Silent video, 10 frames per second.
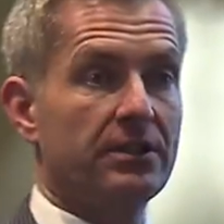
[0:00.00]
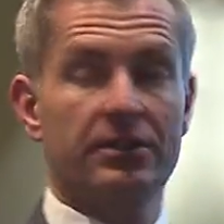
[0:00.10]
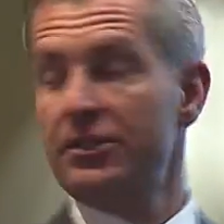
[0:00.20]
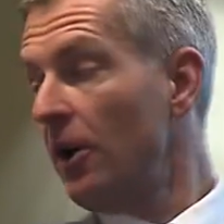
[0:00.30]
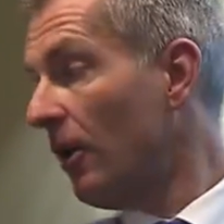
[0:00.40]
to the
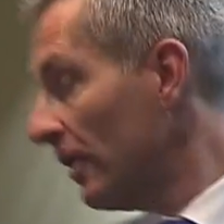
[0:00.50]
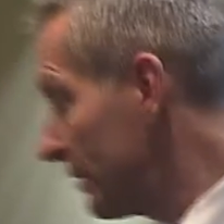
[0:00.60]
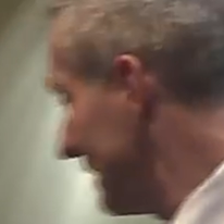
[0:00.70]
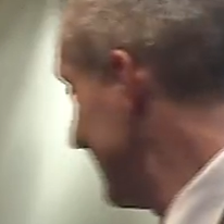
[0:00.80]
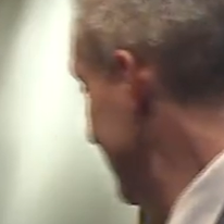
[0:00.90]

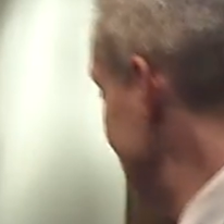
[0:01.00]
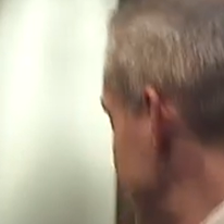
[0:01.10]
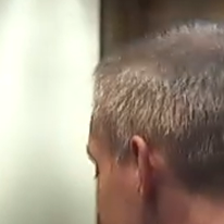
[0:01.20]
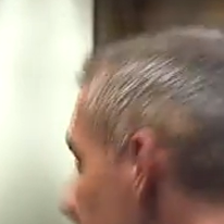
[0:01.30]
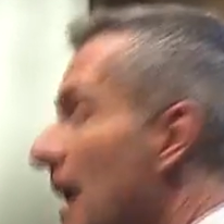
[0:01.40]
star,
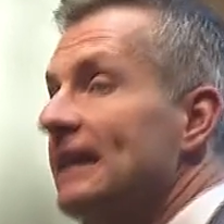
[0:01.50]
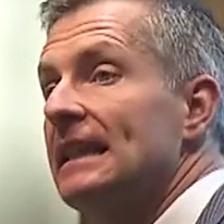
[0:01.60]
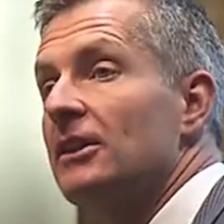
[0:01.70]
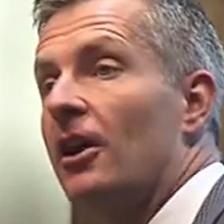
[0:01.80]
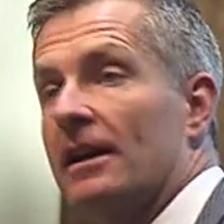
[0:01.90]
it's
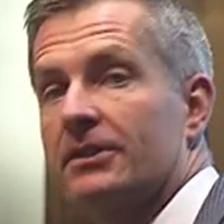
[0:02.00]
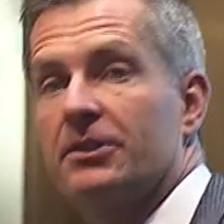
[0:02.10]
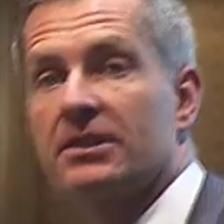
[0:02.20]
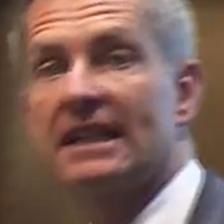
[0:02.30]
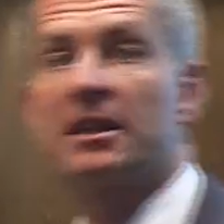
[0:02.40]
tidally locked,
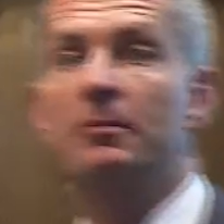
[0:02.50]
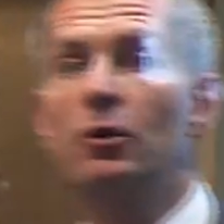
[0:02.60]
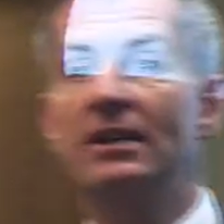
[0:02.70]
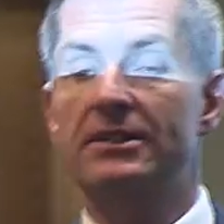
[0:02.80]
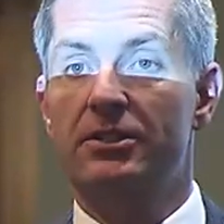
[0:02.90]
just like the
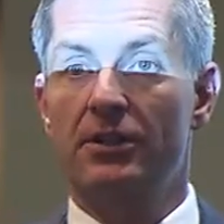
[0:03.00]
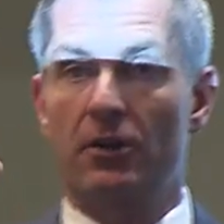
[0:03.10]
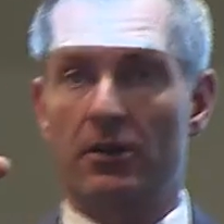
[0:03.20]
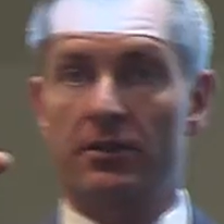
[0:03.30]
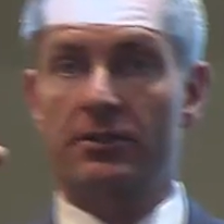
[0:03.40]
moon is to the
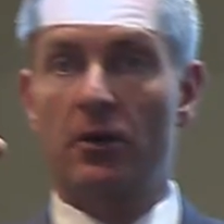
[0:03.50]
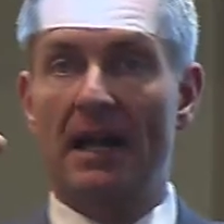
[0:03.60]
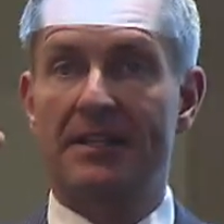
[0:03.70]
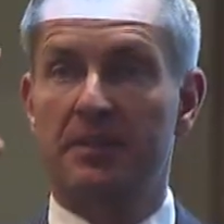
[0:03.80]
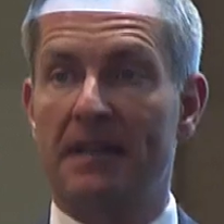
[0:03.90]
Earth. So
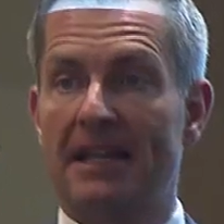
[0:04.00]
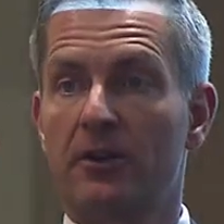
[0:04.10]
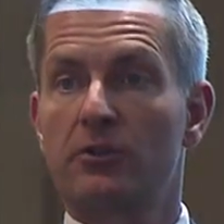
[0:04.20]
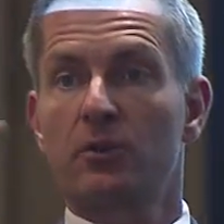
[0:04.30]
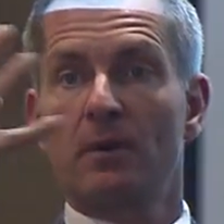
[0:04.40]
as the planet
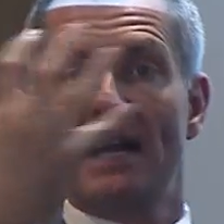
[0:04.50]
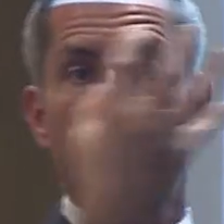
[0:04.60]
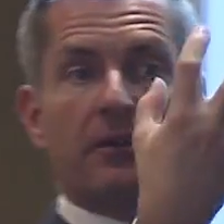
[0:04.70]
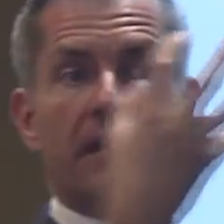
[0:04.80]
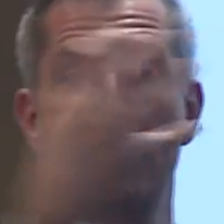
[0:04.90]
goes
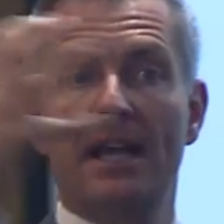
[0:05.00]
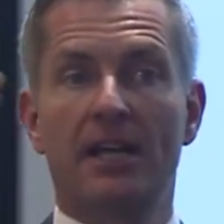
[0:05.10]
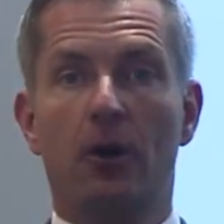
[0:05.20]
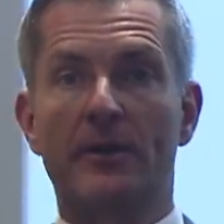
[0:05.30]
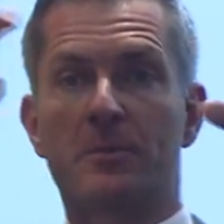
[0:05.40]
around,
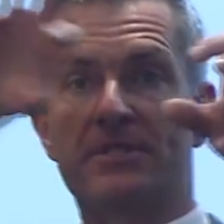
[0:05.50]
it always